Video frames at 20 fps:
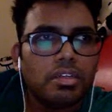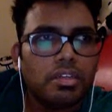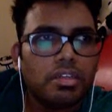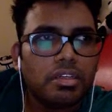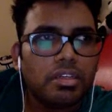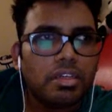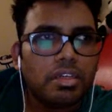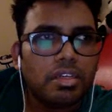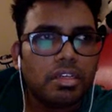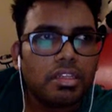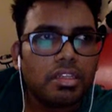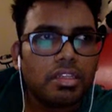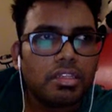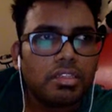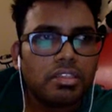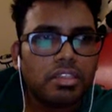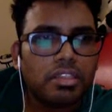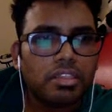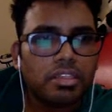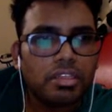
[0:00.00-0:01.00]
yeah, that's
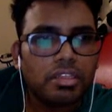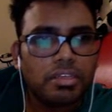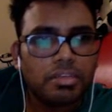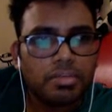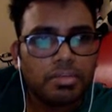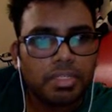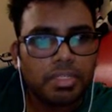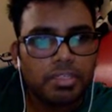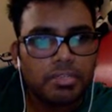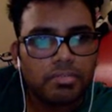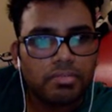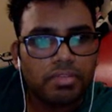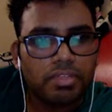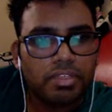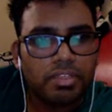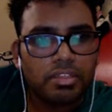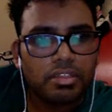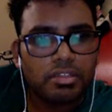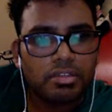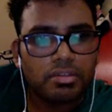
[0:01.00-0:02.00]
the thing we
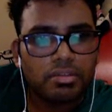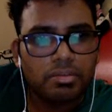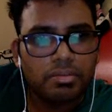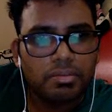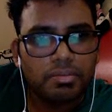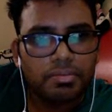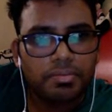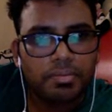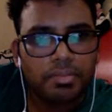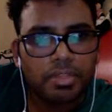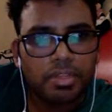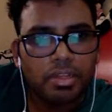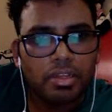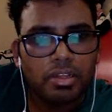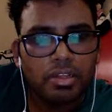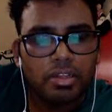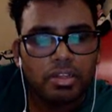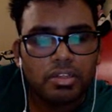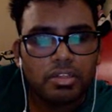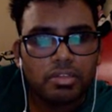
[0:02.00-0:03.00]
need to do.
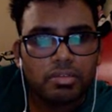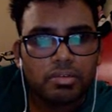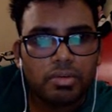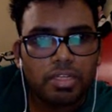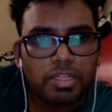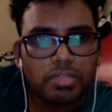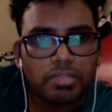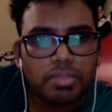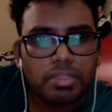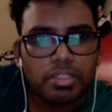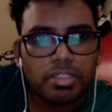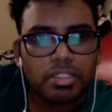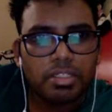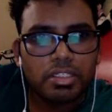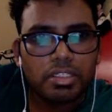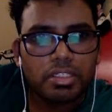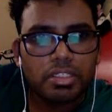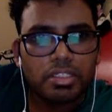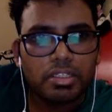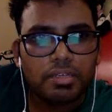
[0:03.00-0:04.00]
So once we did
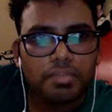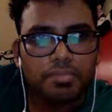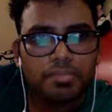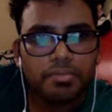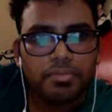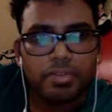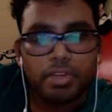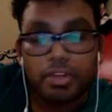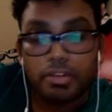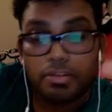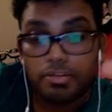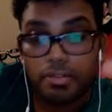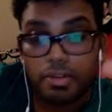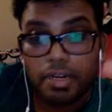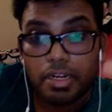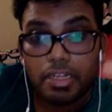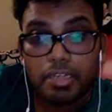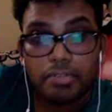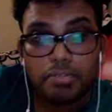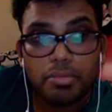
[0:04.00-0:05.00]
it, we are
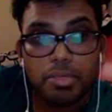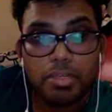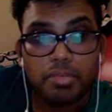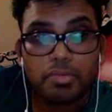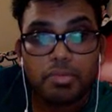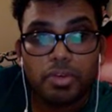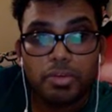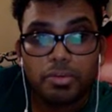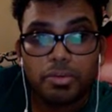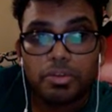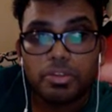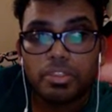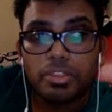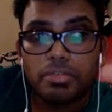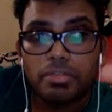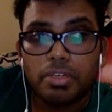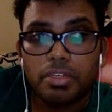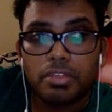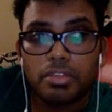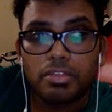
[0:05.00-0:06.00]
fine. But one more thing
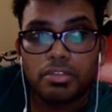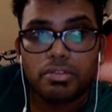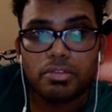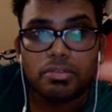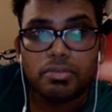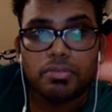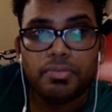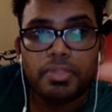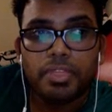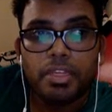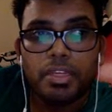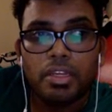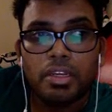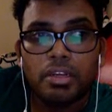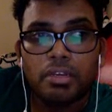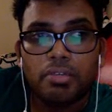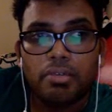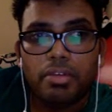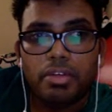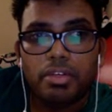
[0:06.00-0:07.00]
we need to do,
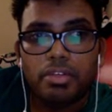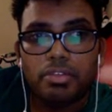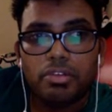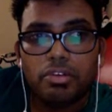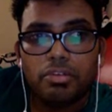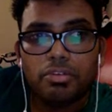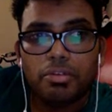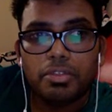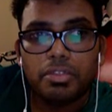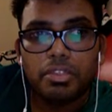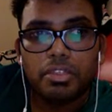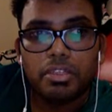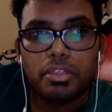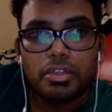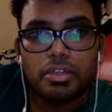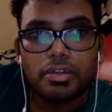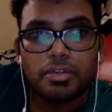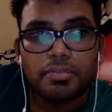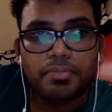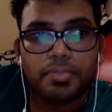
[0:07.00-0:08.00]
we need to open
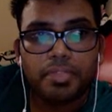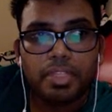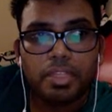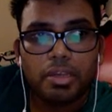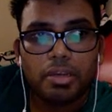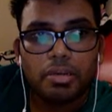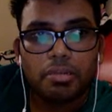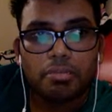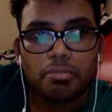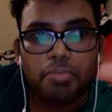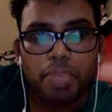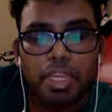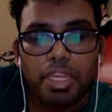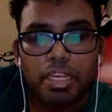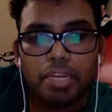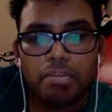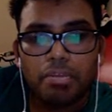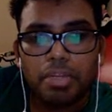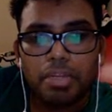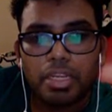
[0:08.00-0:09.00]
the main
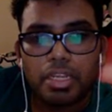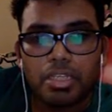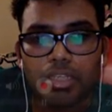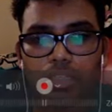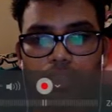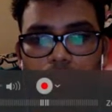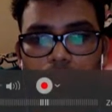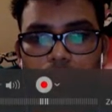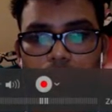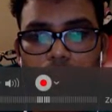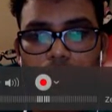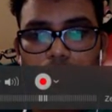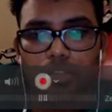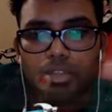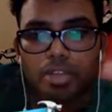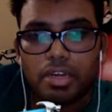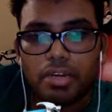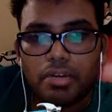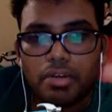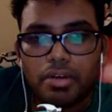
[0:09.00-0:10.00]

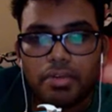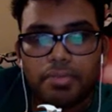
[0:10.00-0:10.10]
application.java.